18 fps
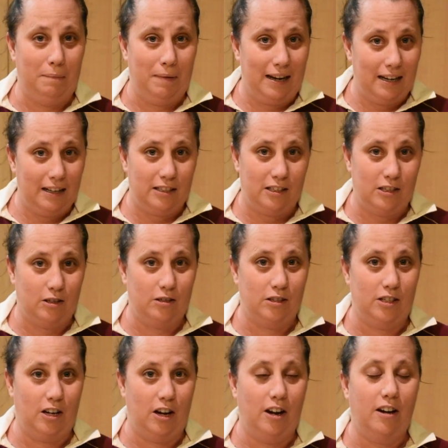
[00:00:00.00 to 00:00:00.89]
minutes
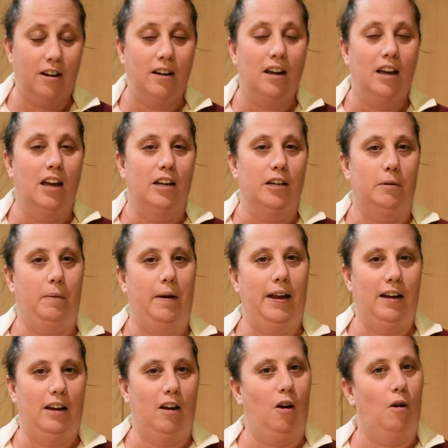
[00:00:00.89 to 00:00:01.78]
or so,
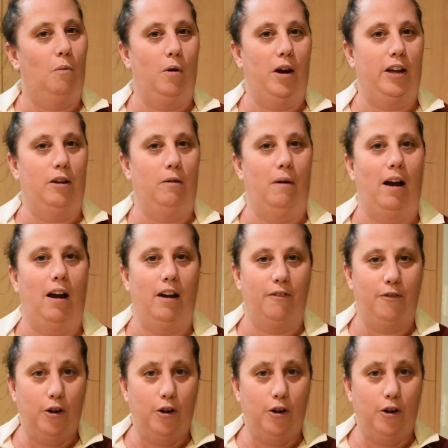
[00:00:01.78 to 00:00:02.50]
depending on where you are.